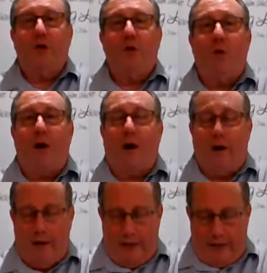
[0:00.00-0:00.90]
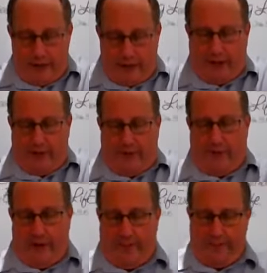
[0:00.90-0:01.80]
who are
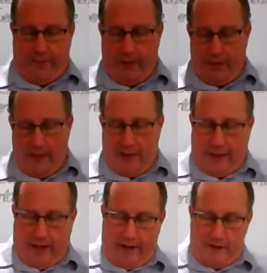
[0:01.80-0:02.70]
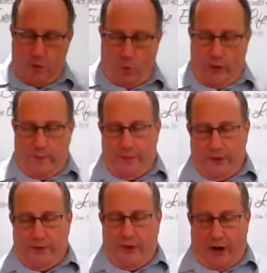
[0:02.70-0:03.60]
sanctified. Guys, we
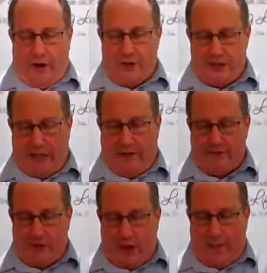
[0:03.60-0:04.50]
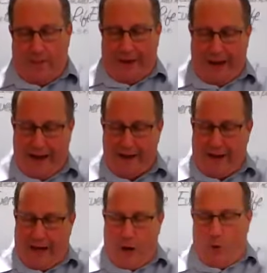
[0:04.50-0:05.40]
build ourselves up on
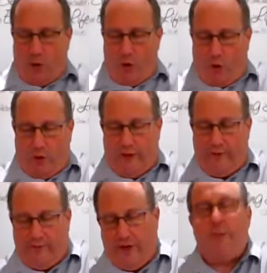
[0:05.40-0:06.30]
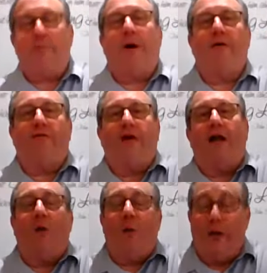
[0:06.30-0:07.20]
our holy faith by
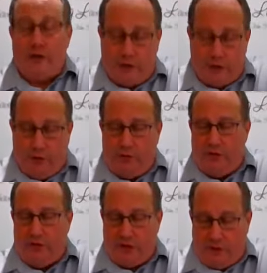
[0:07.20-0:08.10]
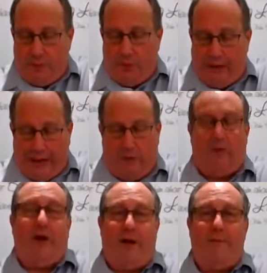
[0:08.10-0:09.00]
following Jude's simple
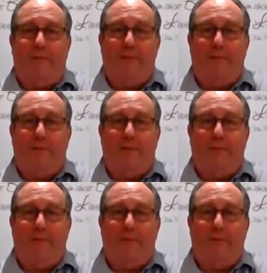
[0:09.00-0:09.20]
outline.